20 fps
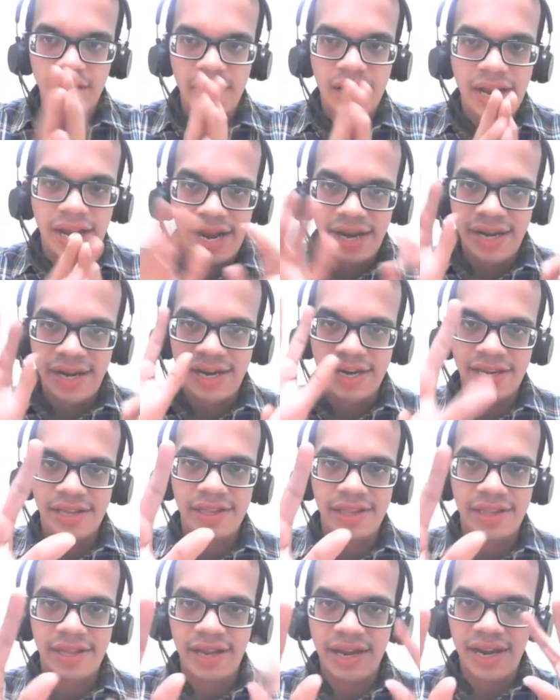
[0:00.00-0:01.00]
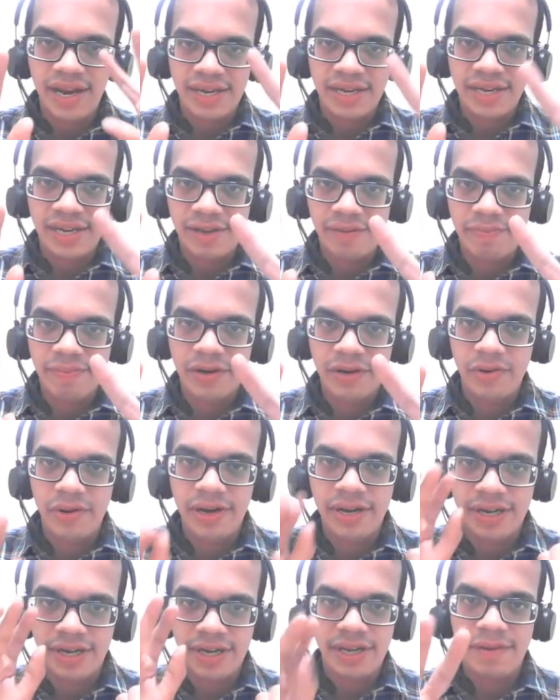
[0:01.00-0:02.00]
and it is the 80
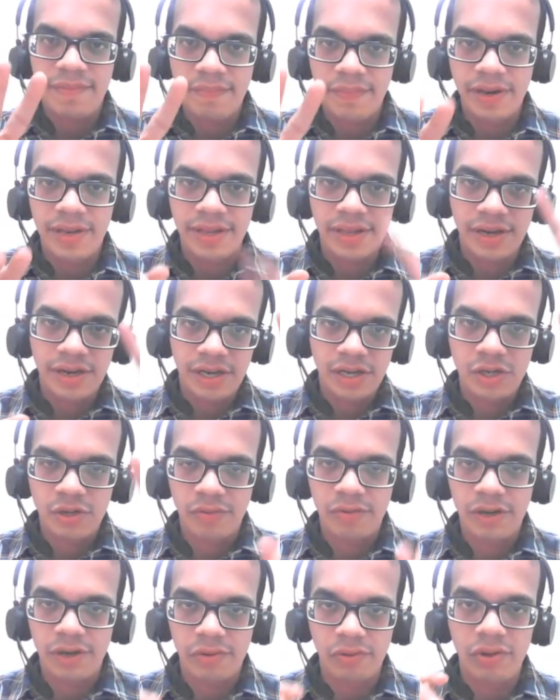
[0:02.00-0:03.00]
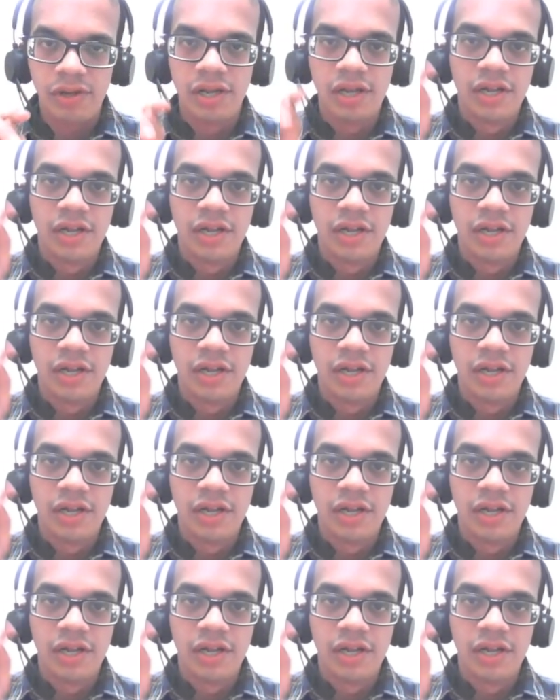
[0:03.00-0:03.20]
20 percentage of the rule,